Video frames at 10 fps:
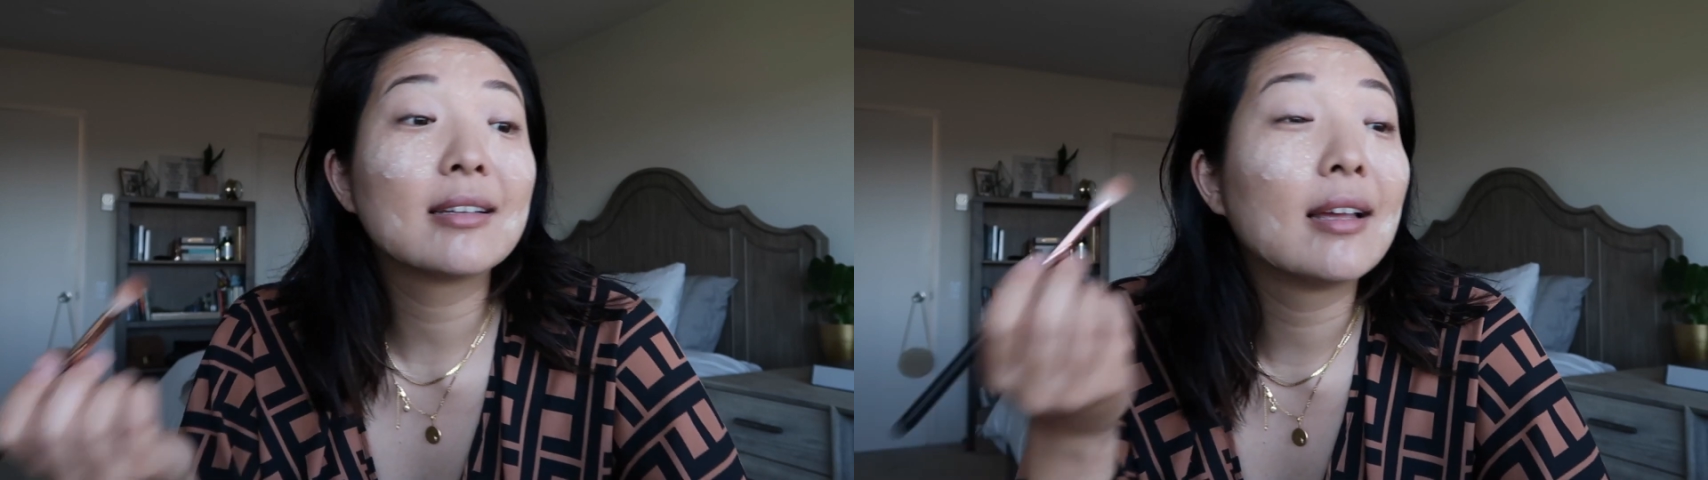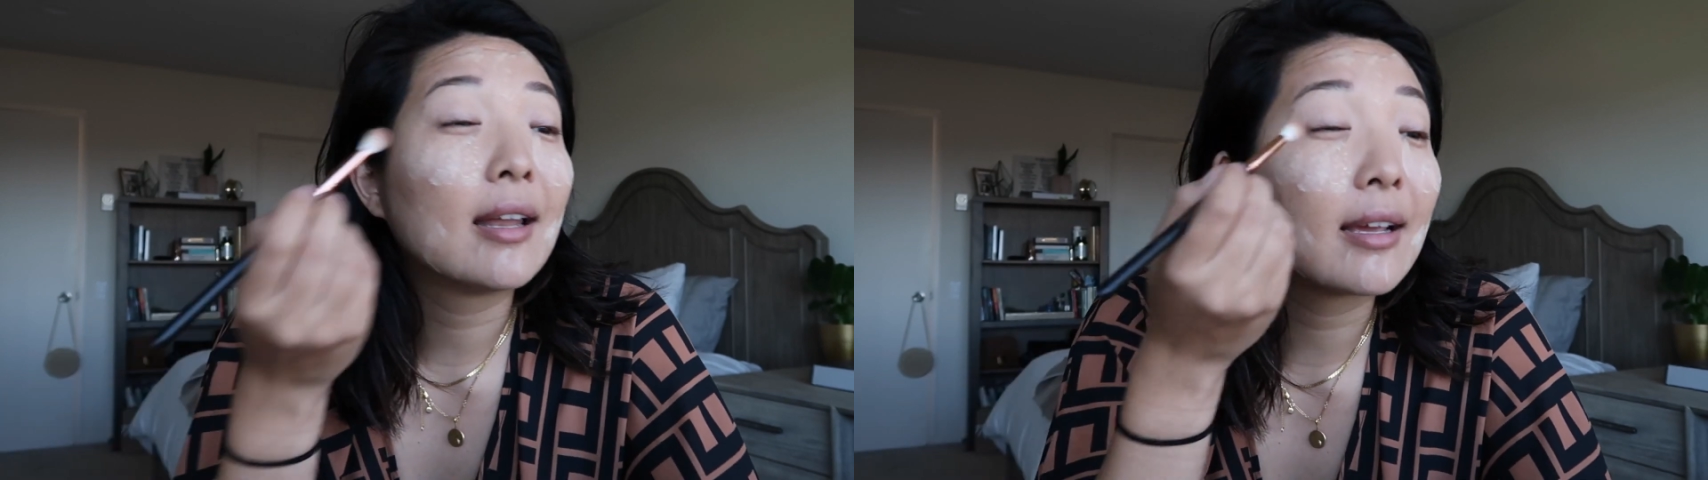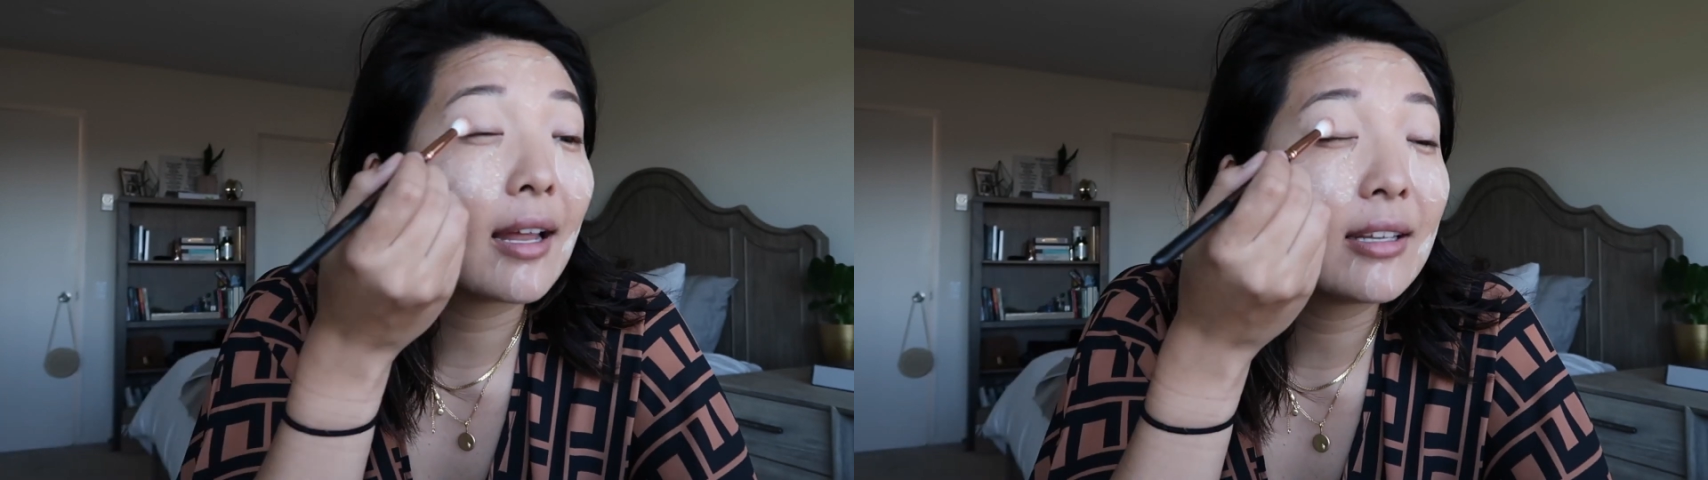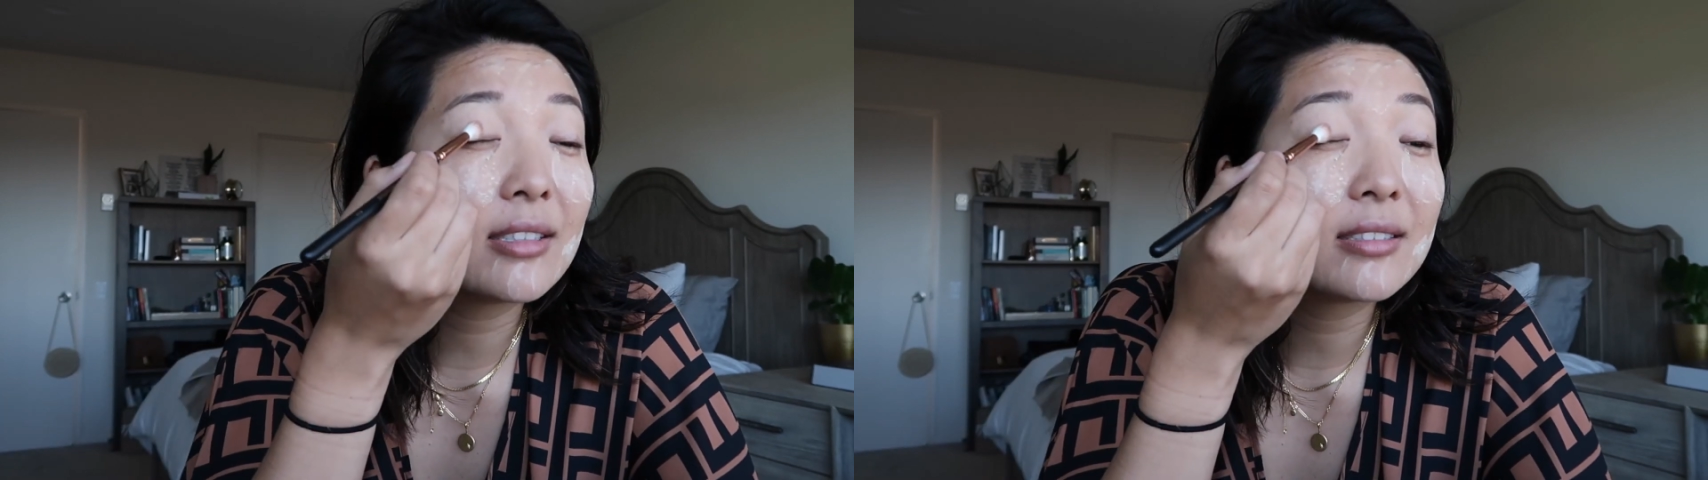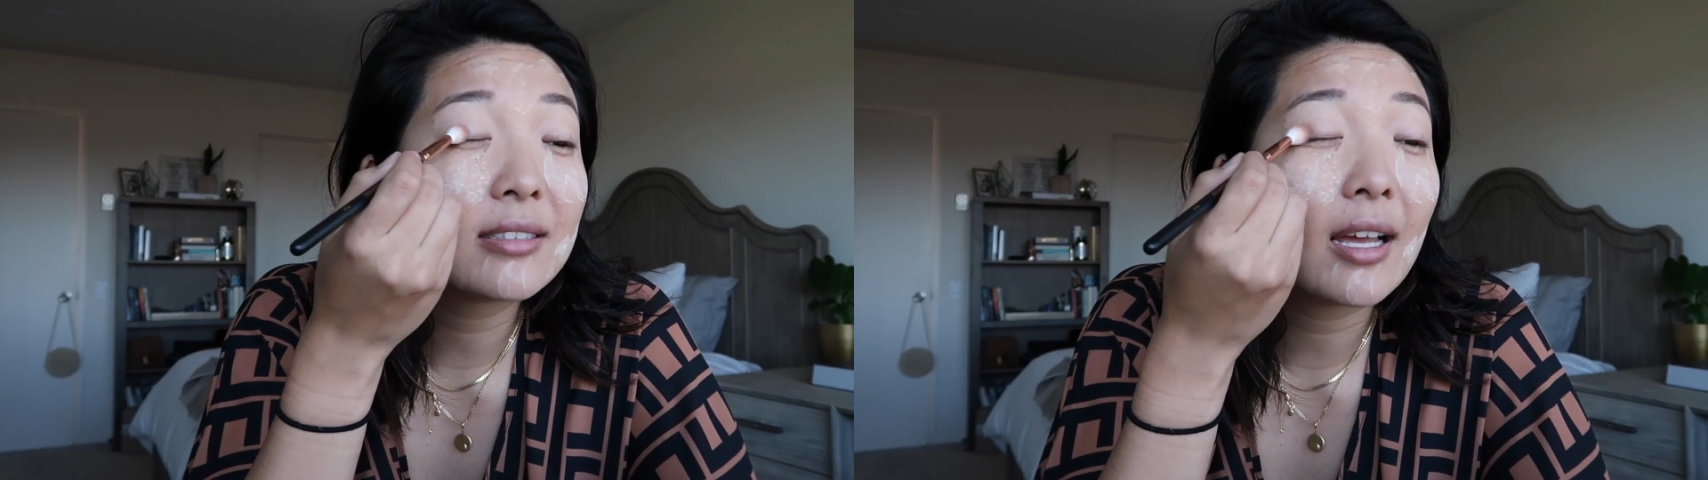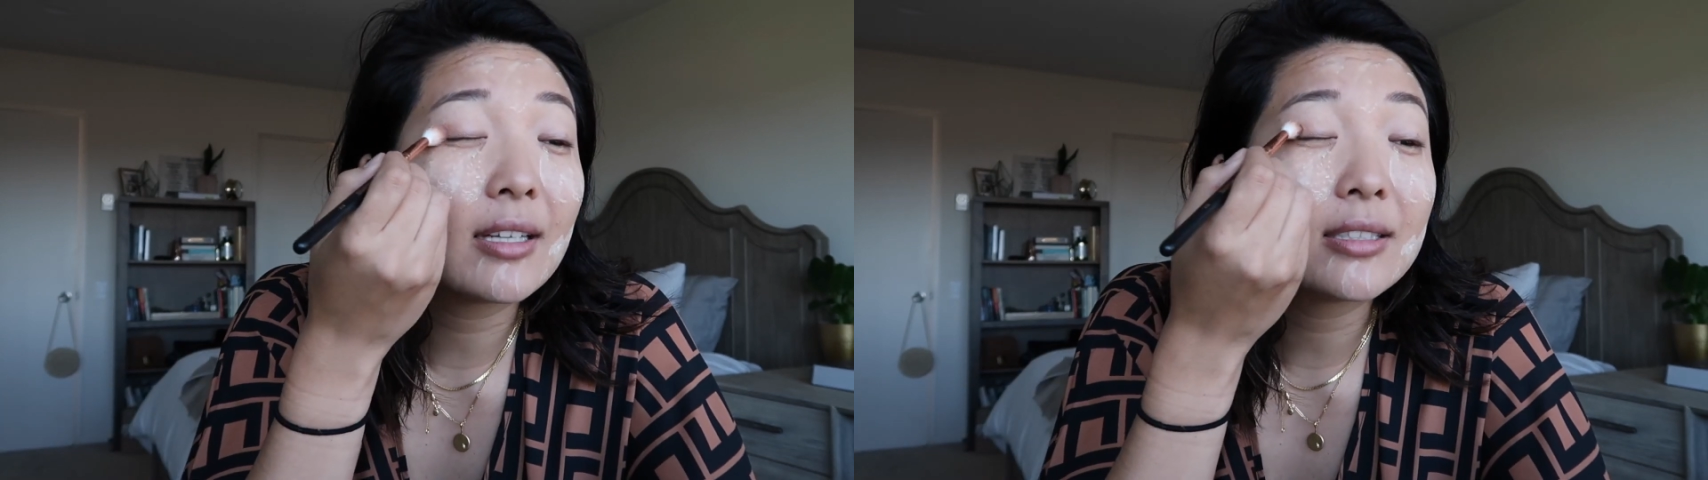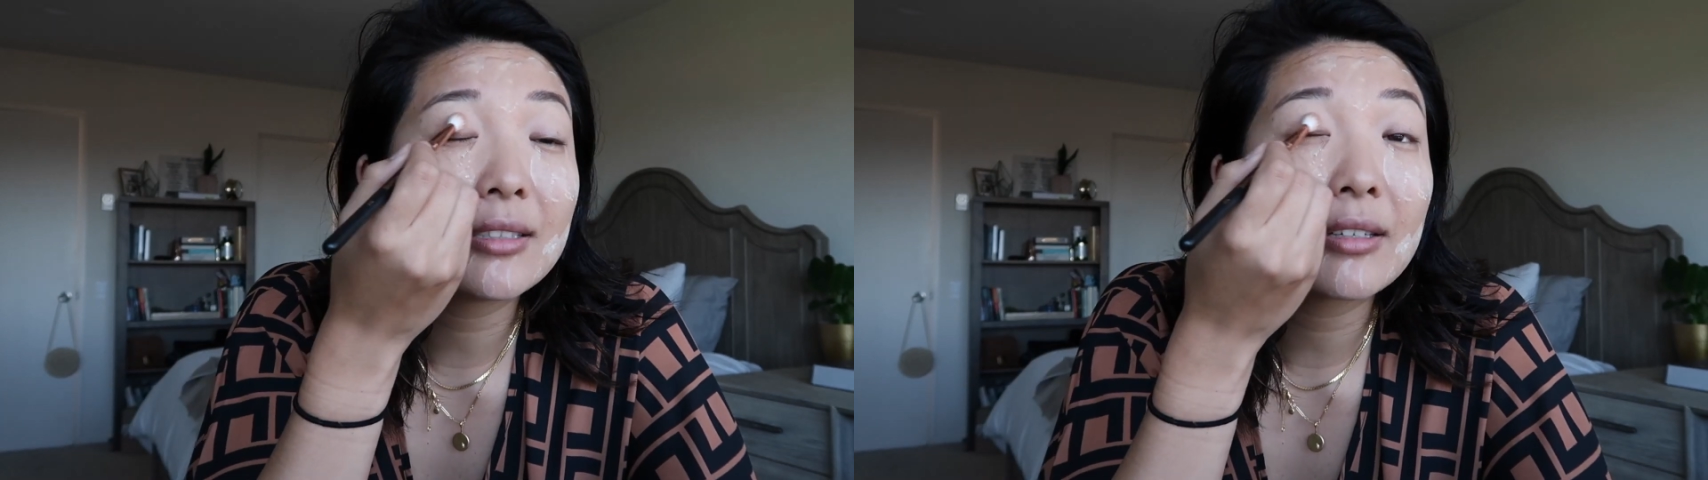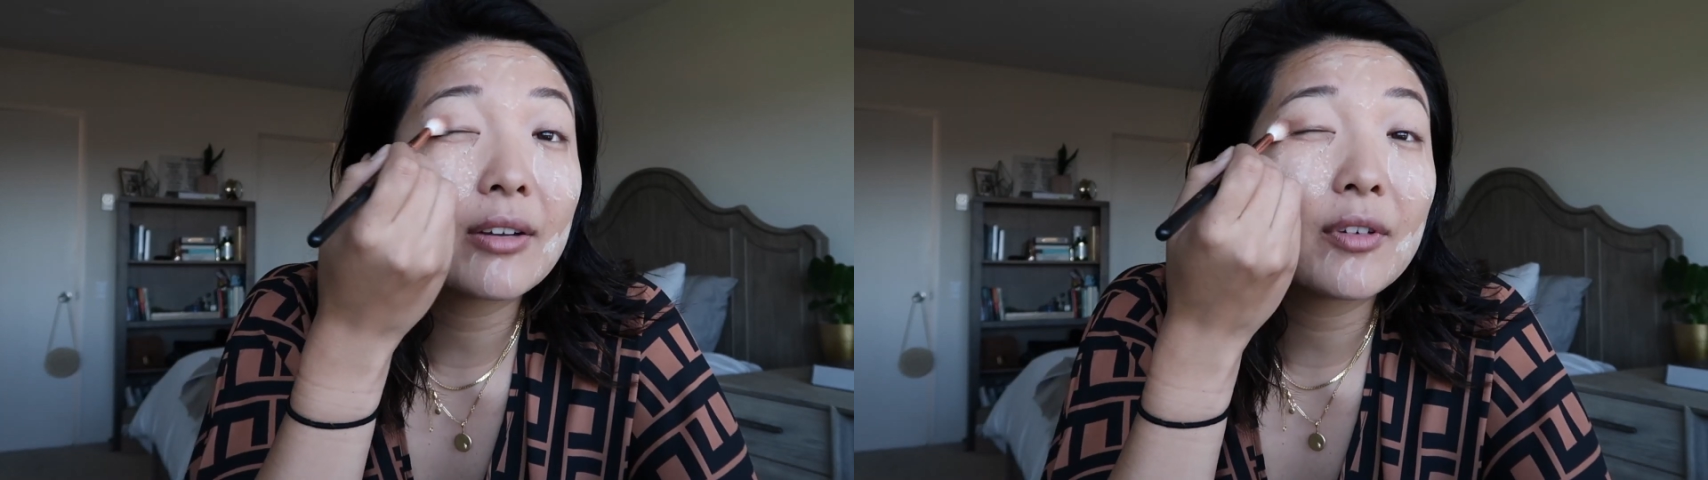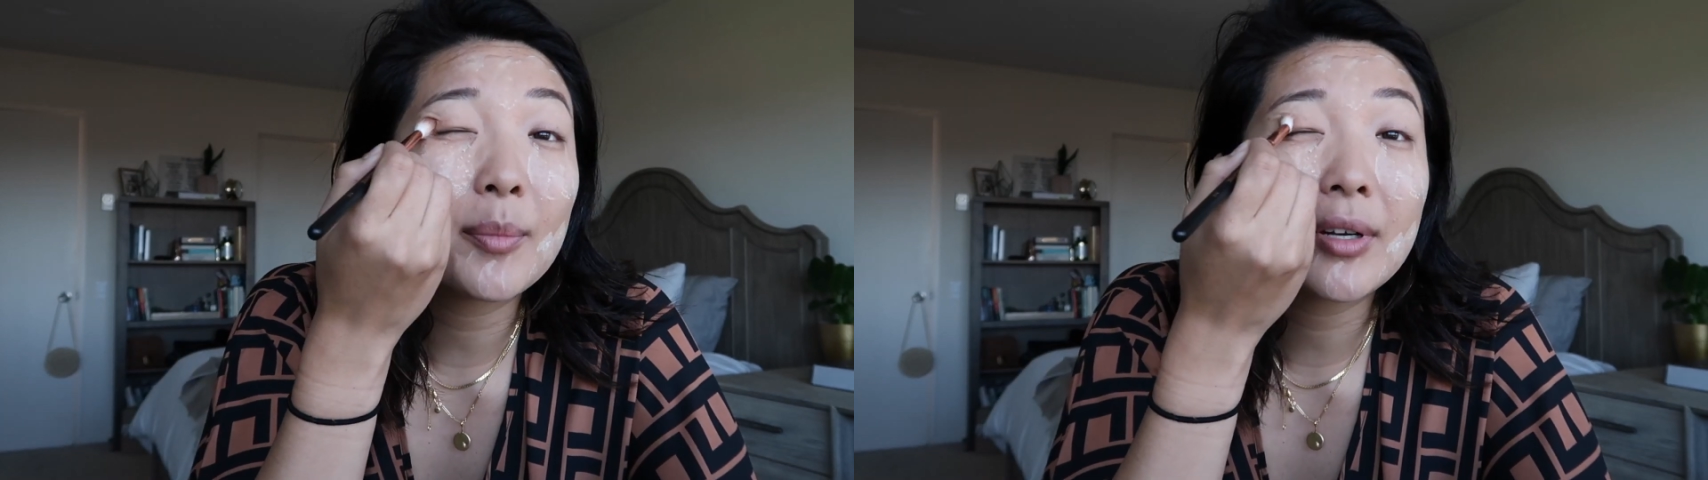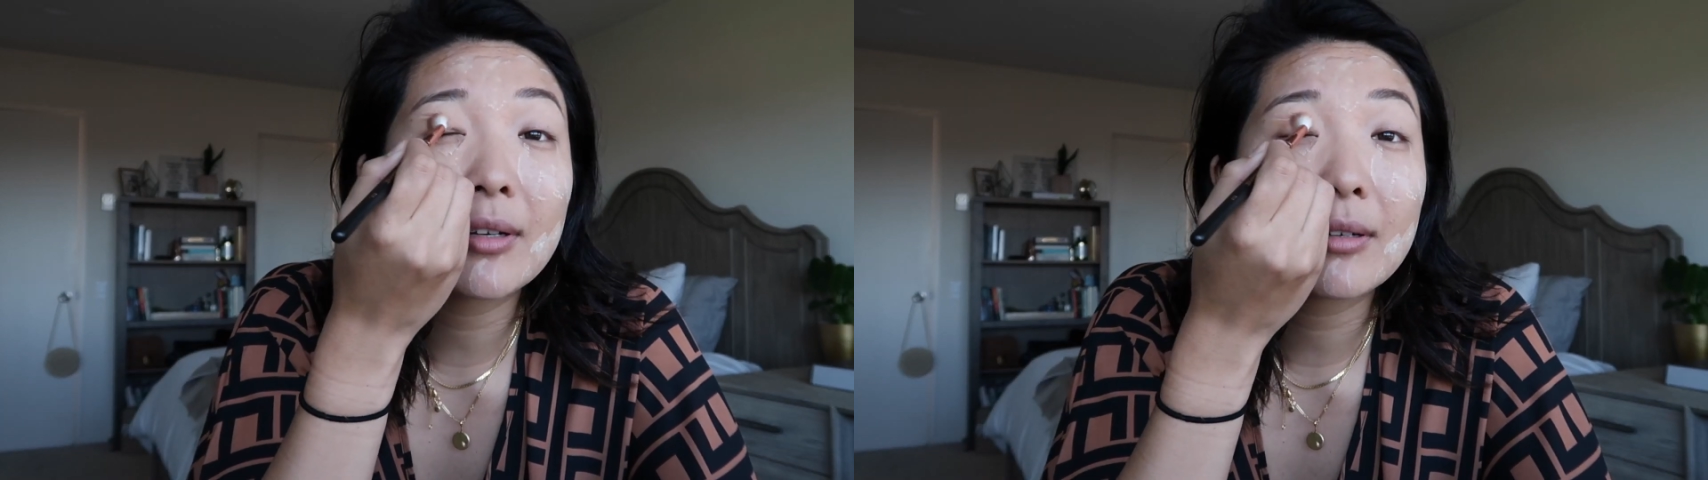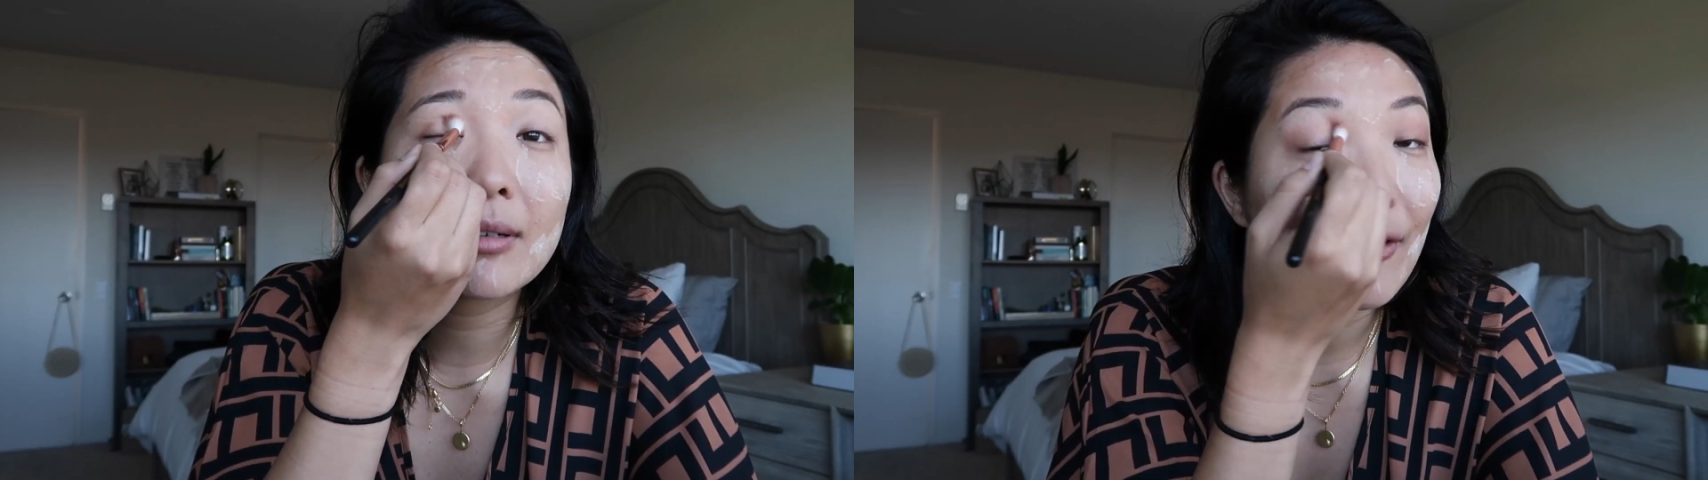and I just took it from her.